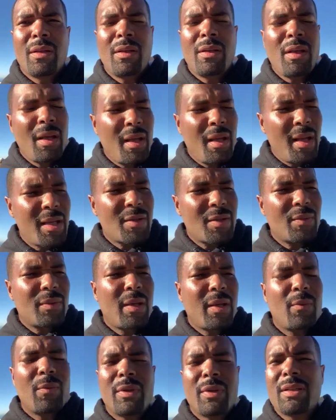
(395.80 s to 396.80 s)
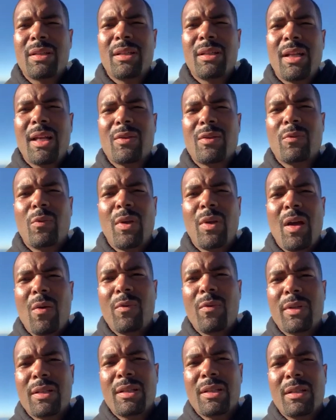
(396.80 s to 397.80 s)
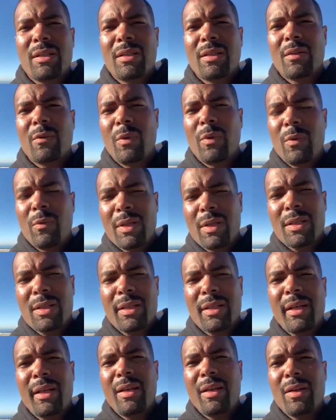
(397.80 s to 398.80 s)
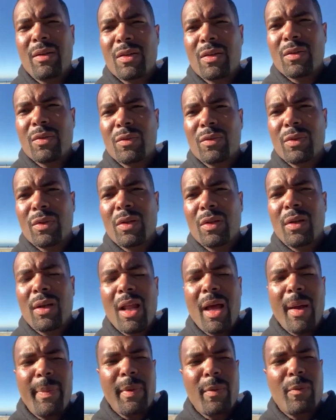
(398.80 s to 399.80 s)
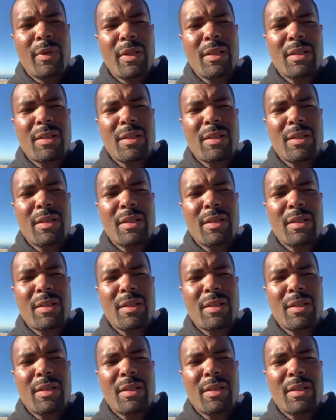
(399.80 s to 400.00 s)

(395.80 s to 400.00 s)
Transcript: Yeah, that's what they want to see. That's what we all want to see. We want to see it here too. You know, a lot of people want